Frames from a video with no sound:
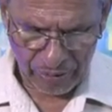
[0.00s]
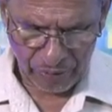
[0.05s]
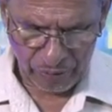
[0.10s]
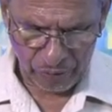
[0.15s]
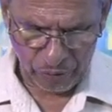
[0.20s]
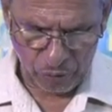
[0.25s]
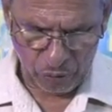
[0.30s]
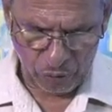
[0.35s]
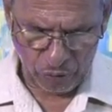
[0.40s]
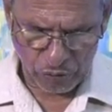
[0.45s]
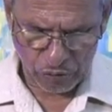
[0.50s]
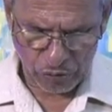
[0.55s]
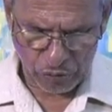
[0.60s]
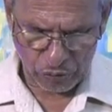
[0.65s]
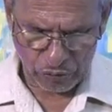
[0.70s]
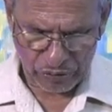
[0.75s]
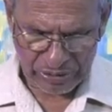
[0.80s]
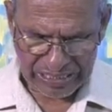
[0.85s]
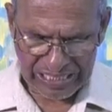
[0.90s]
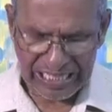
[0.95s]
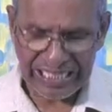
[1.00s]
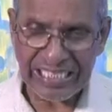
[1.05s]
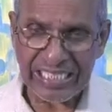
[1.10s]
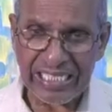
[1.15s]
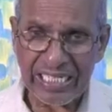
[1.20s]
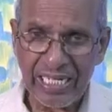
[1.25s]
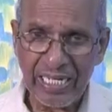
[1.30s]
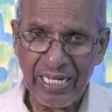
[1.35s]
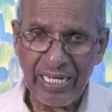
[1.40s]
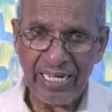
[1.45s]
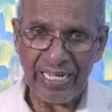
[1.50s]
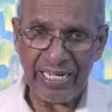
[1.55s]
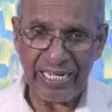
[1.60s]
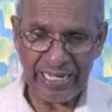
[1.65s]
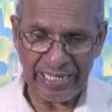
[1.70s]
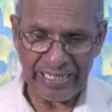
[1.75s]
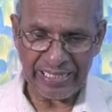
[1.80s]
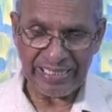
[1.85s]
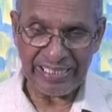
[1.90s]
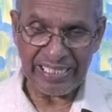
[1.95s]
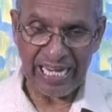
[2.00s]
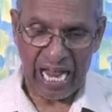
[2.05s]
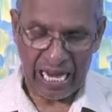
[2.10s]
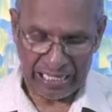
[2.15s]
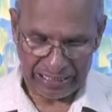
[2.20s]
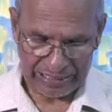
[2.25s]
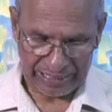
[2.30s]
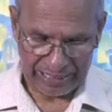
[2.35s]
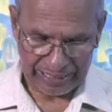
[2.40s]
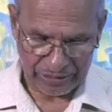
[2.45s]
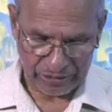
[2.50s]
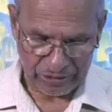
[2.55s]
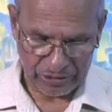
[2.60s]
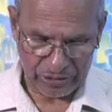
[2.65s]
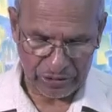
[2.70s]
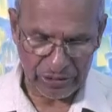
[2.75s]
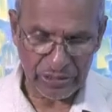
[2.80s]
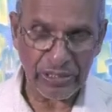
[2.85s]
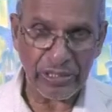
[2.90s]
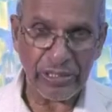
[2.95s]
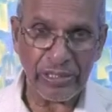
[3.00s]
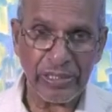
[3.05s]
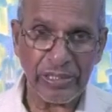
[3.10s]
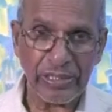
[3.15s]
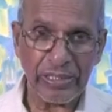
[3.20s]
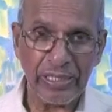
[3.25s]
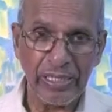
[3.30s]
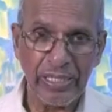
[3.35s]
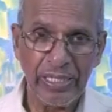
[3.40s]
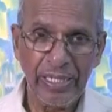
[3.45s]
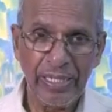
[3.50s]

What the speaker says: those who sit in darkness.